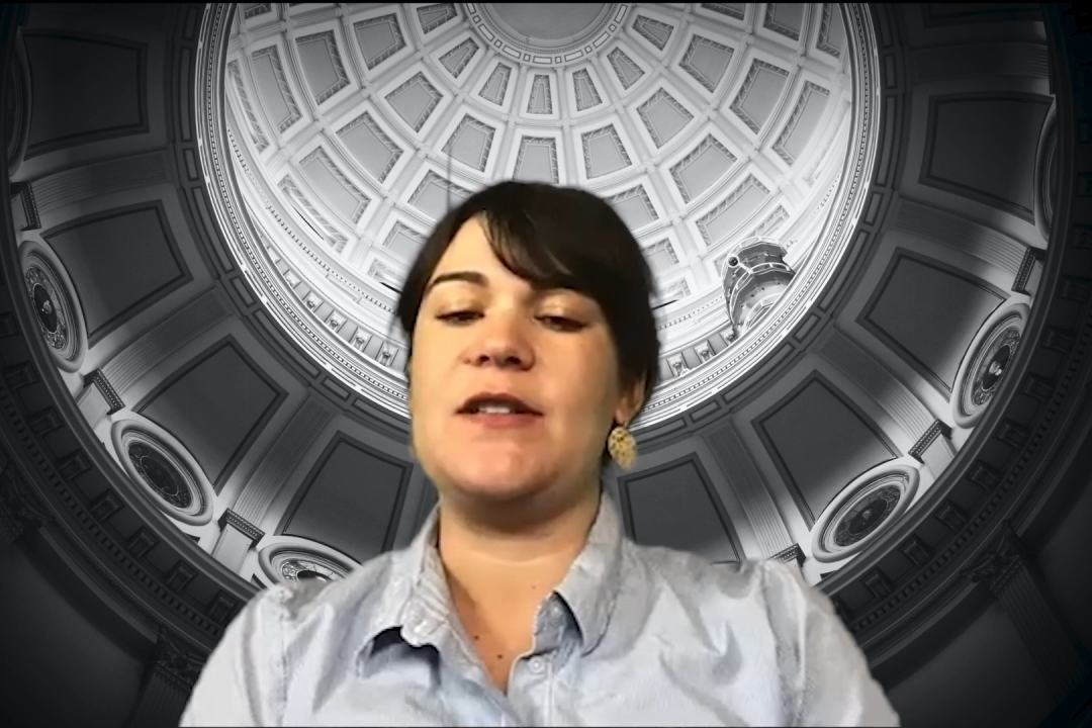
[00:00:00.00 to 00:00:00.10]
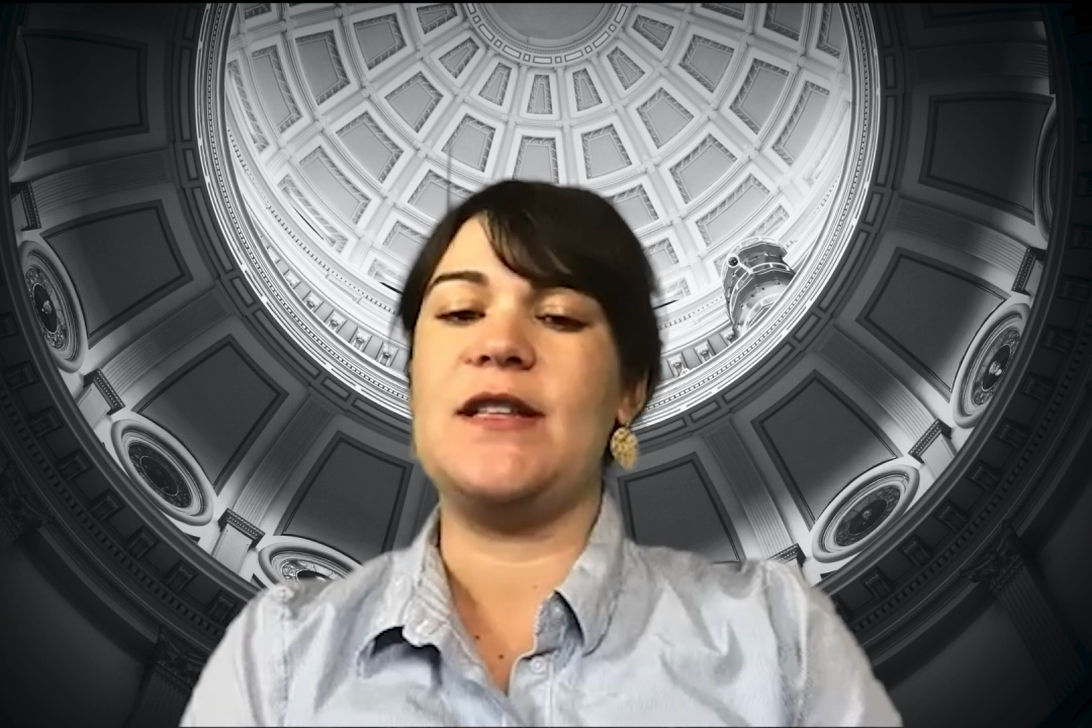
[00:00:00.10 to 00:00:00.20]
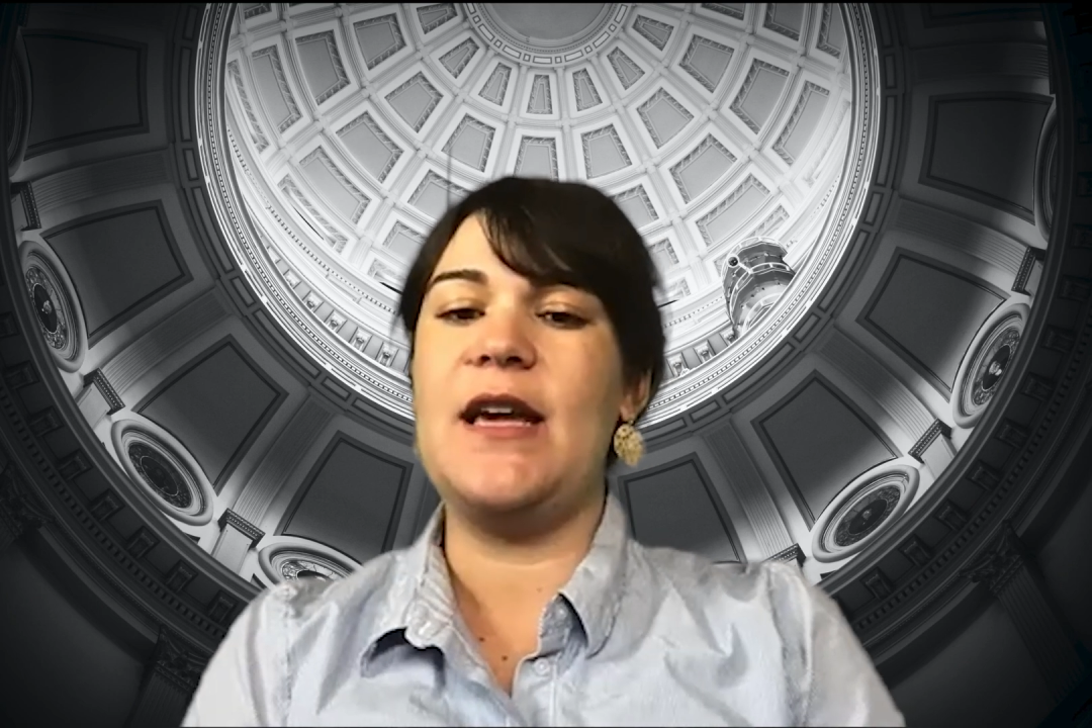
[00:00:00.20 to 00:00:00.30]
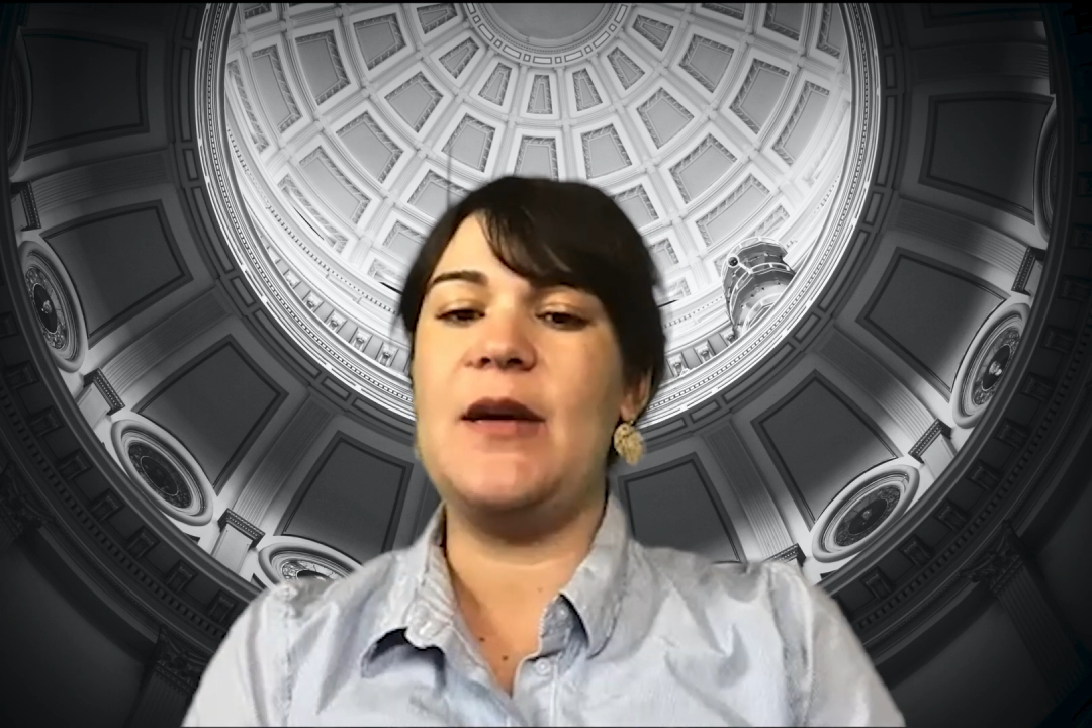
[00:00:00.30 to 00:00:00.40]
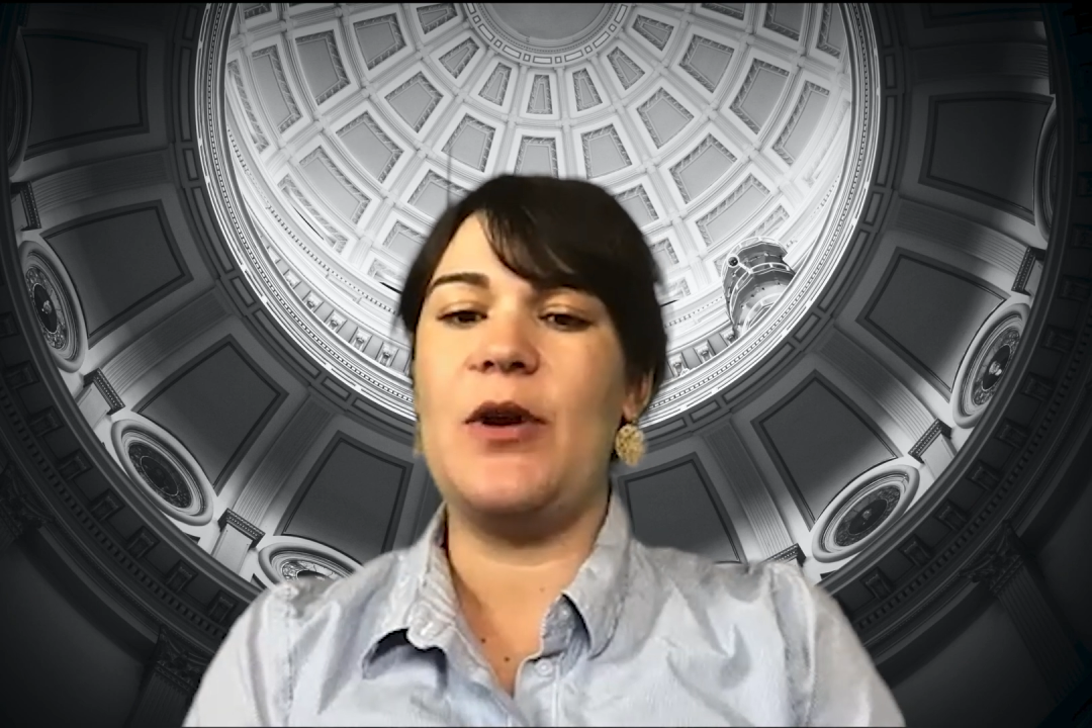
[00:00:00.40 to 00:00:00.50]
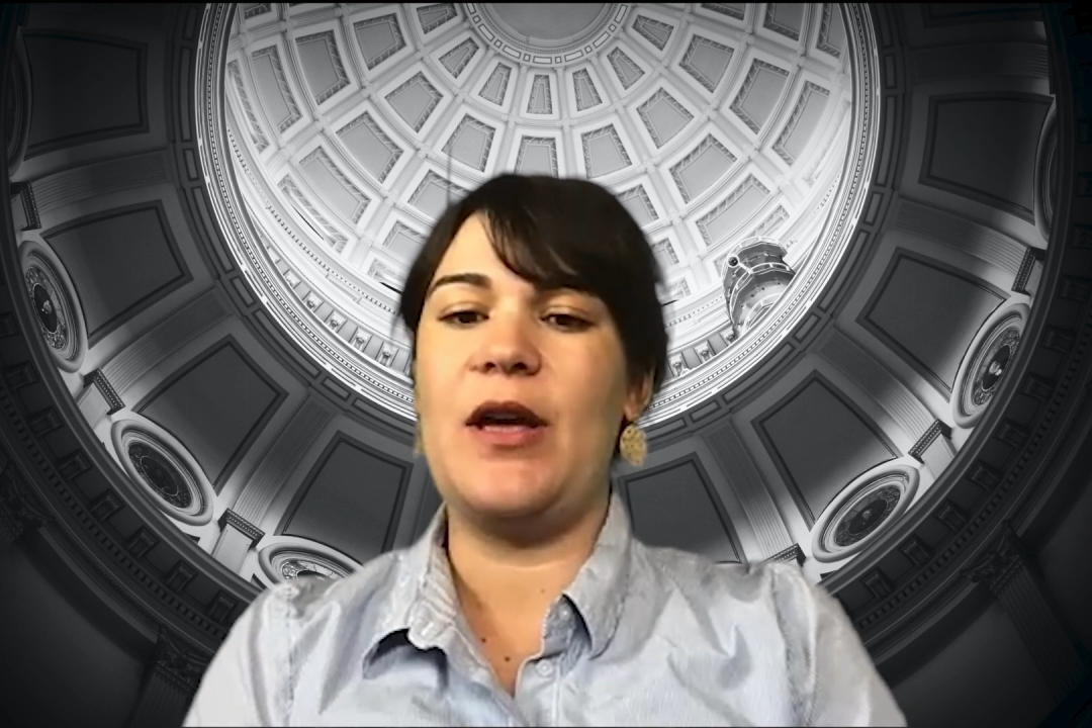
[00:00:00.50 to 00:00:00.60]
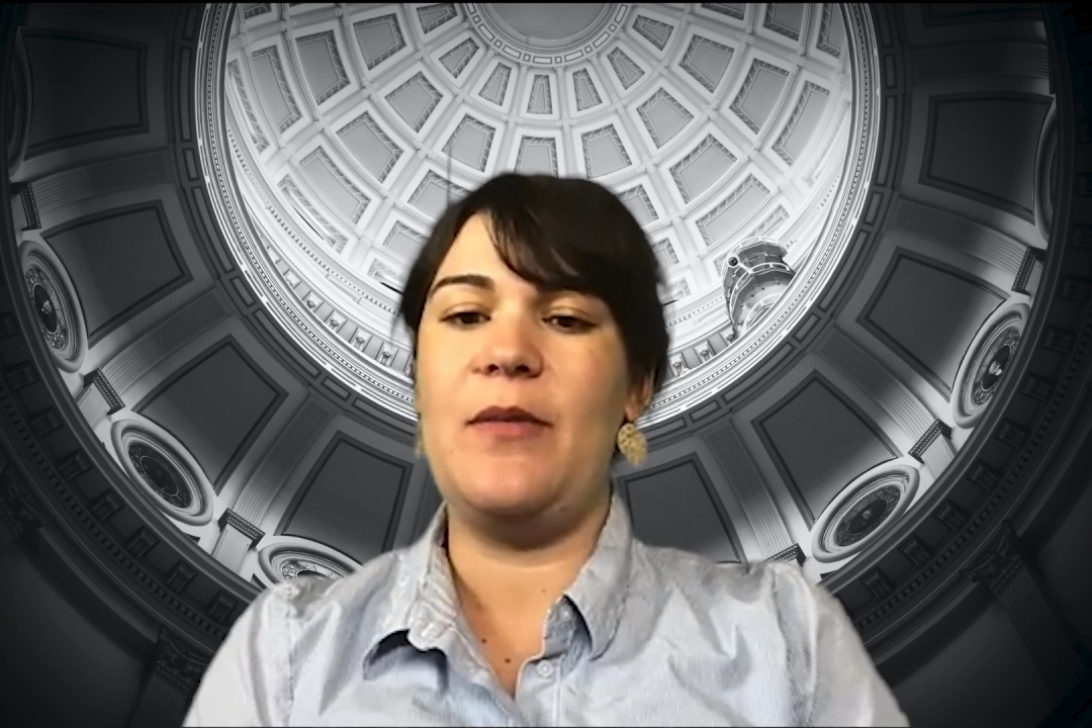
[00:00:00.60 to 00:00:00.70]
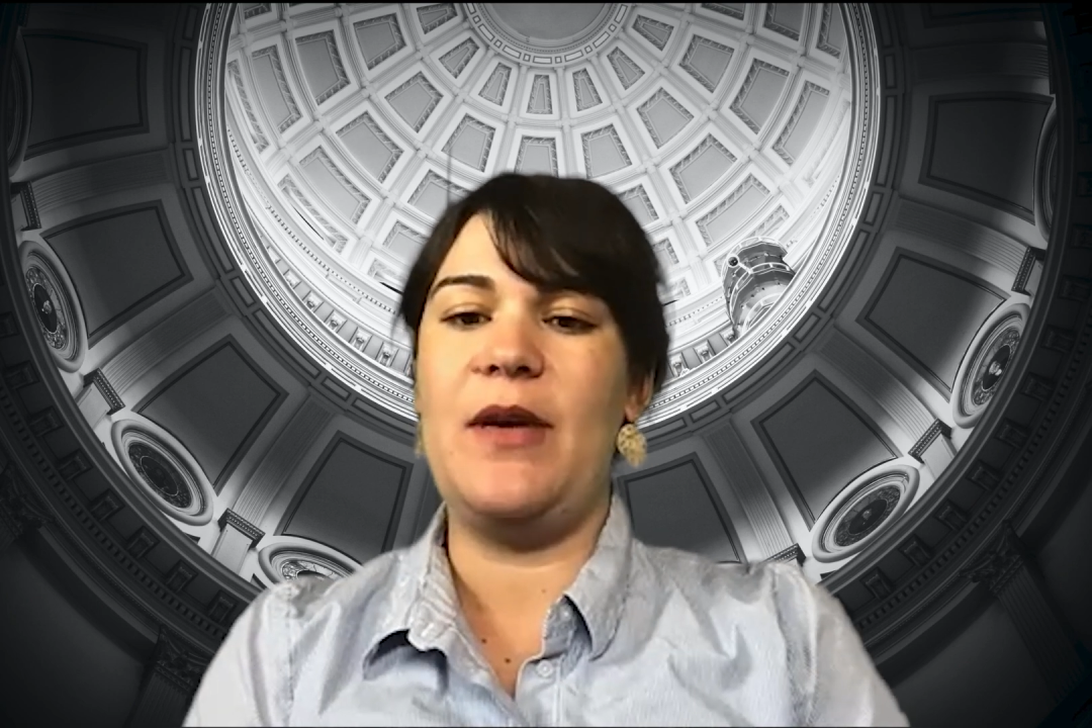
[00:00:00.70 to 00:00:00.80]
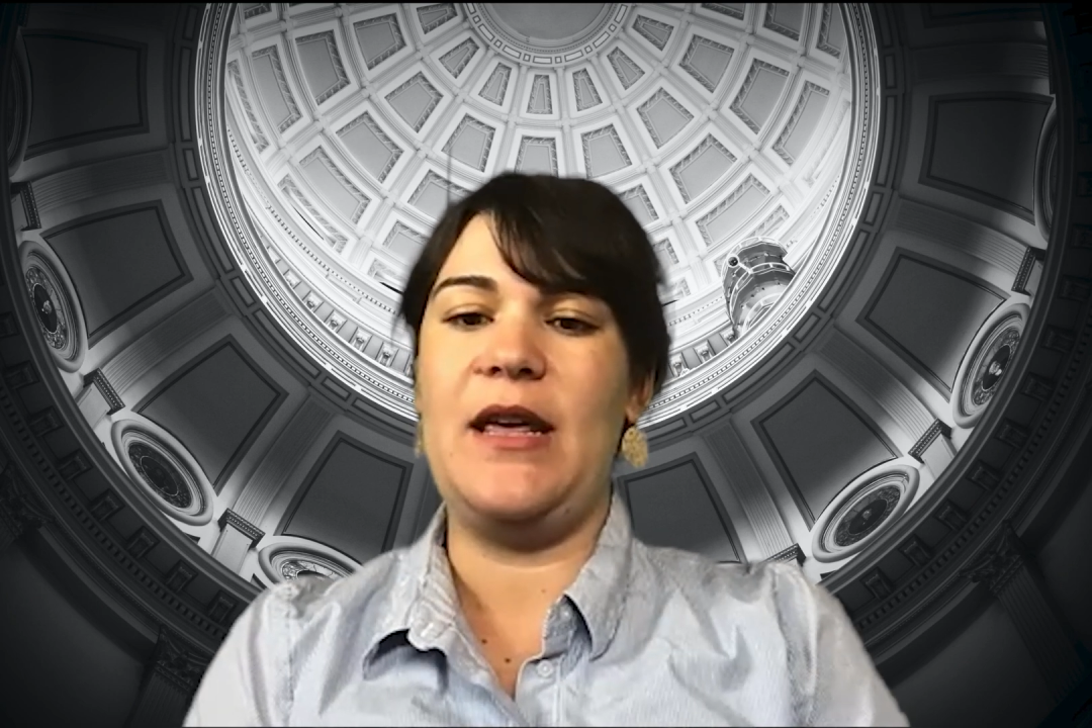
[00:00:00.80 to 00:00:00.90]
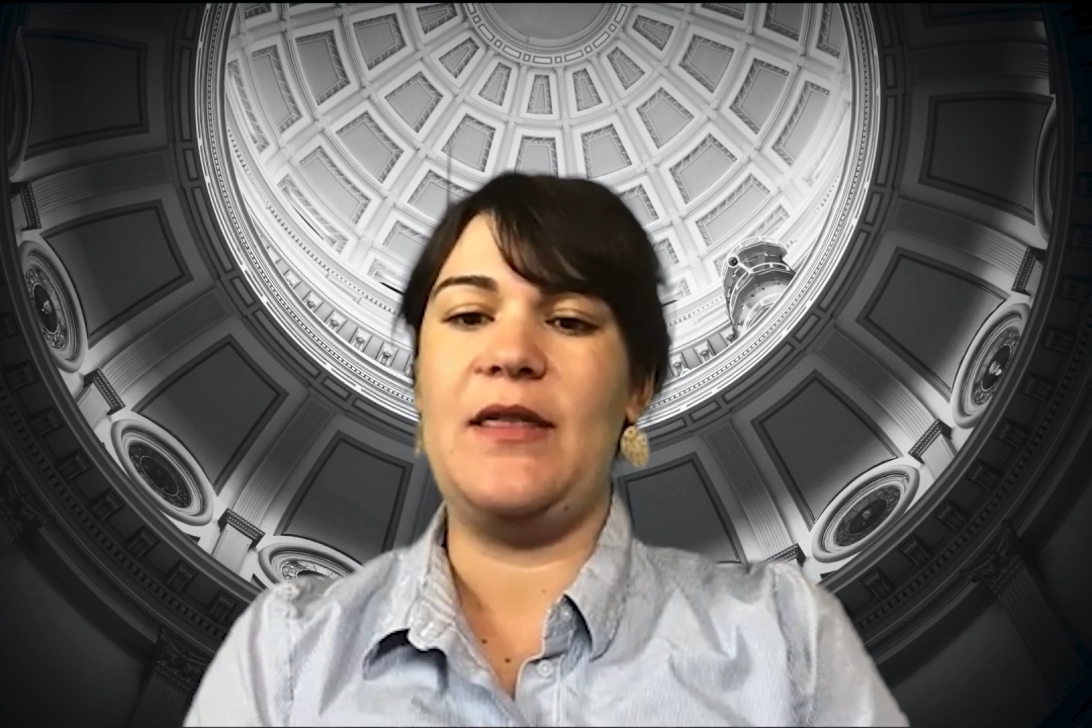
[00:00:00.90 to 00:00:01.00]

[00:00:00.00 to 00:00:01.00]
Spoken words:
and Labor Committee